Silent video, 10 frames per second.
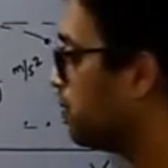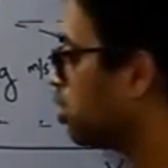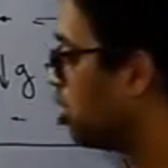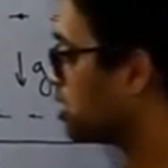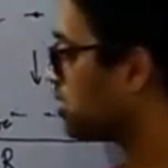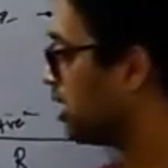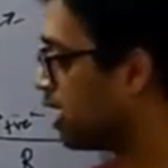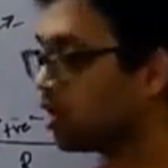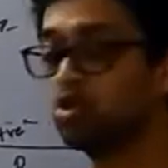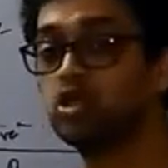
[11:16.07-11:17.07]
because there
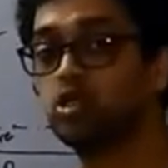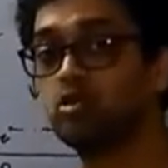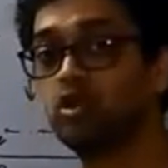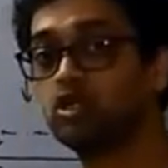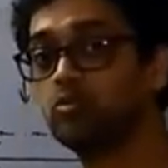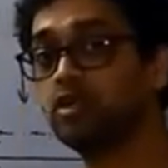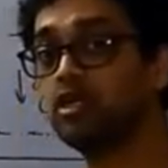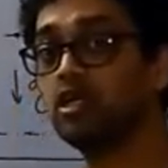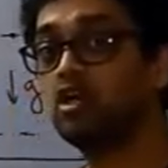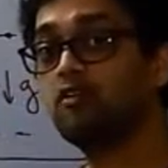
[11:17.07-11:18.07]
are going to
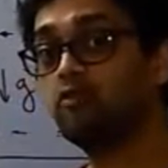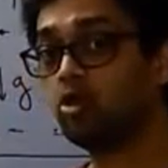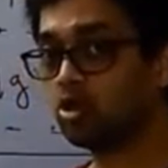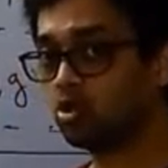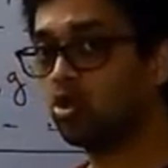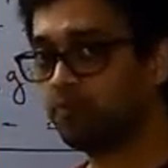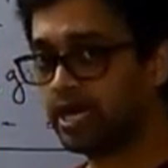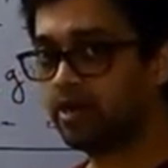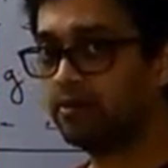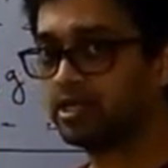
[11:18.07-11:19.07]
be 4 known
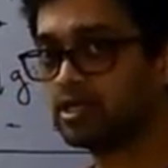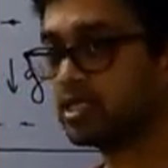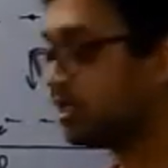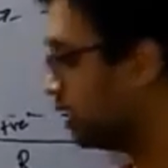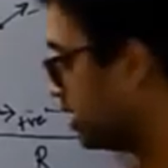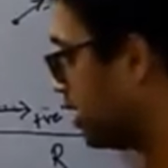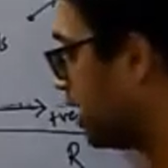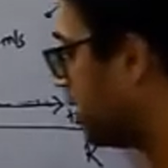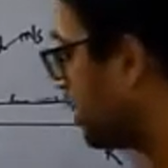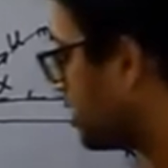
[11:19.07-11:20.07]
parameters in here,
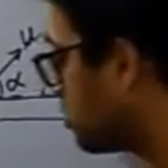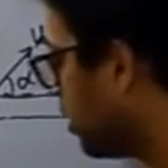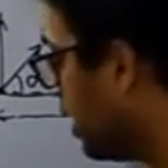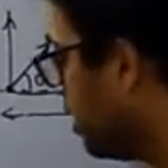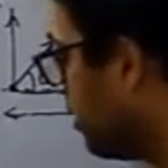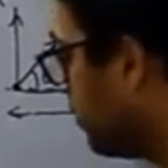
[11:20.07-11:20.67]
and that is why